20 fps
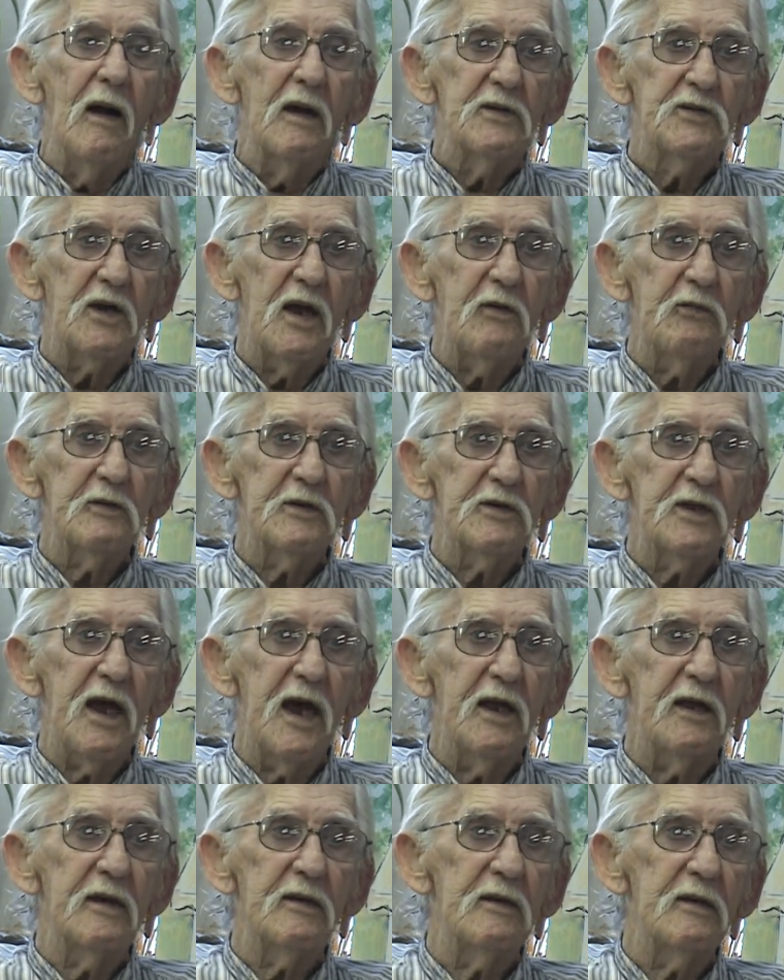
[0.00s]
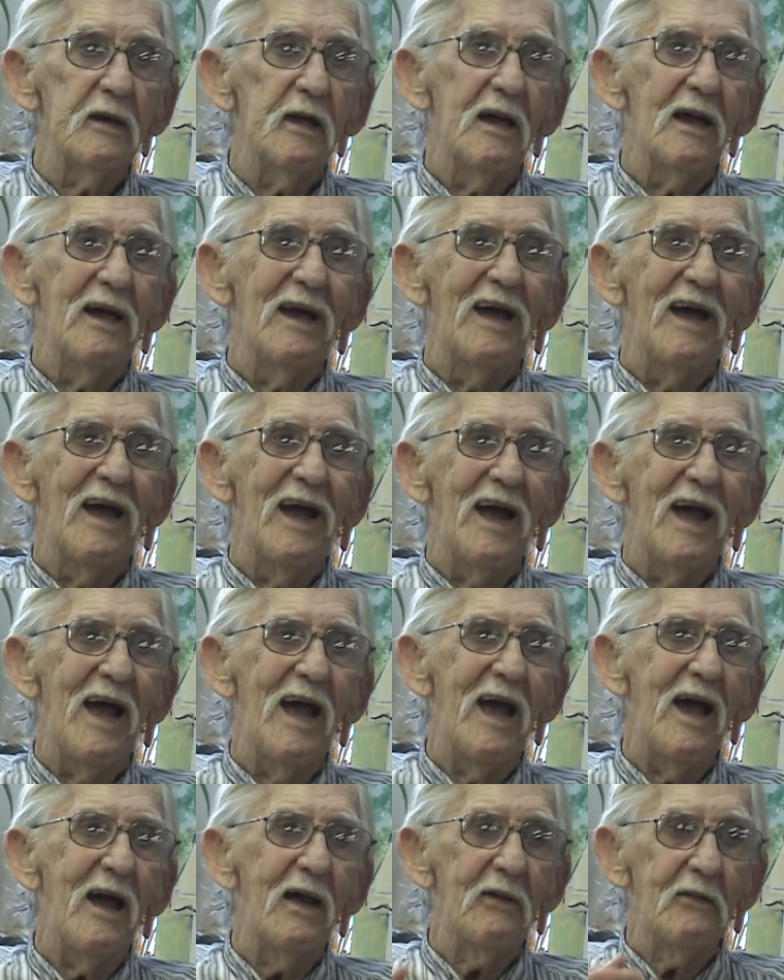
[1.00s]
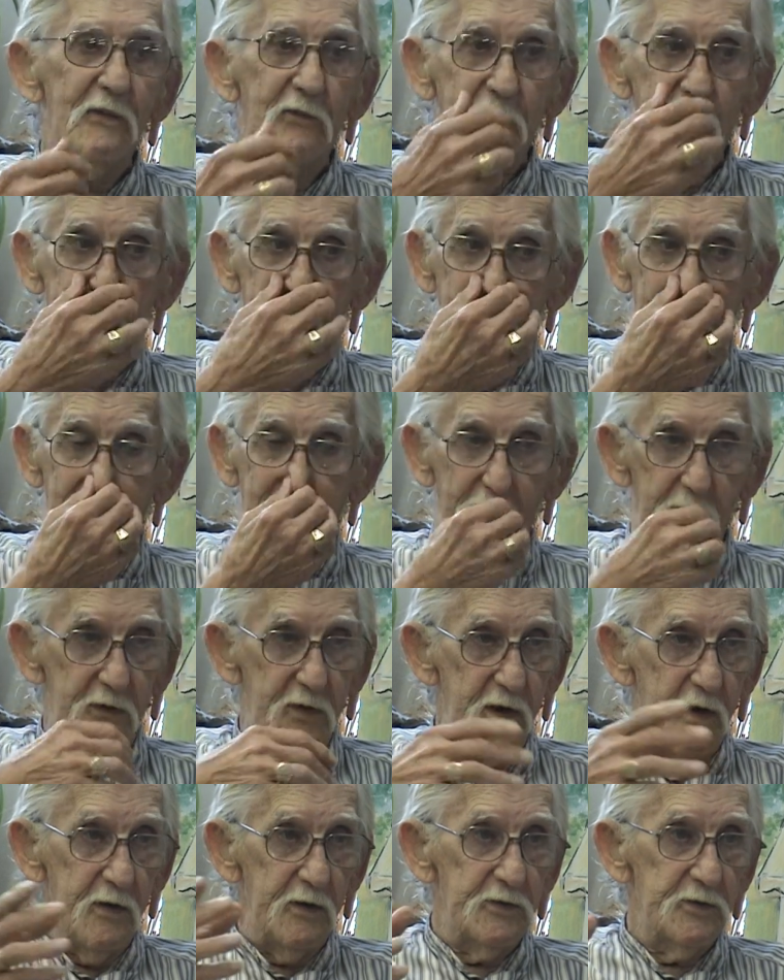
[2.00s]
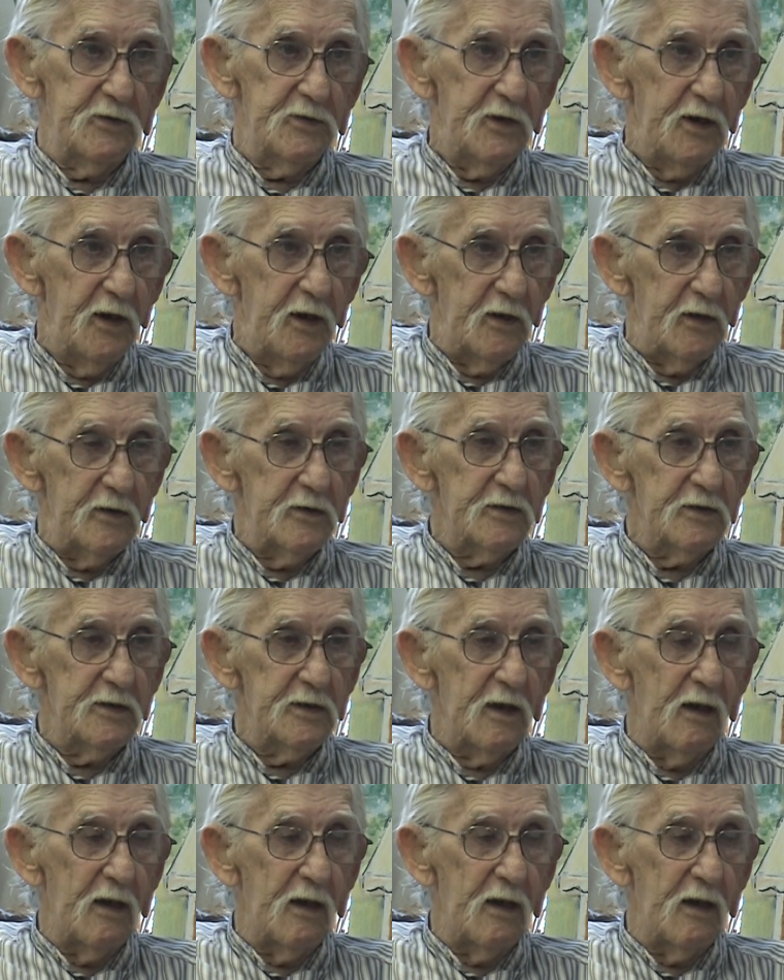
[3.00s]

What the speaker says: Schaefer's had it, and for years and years,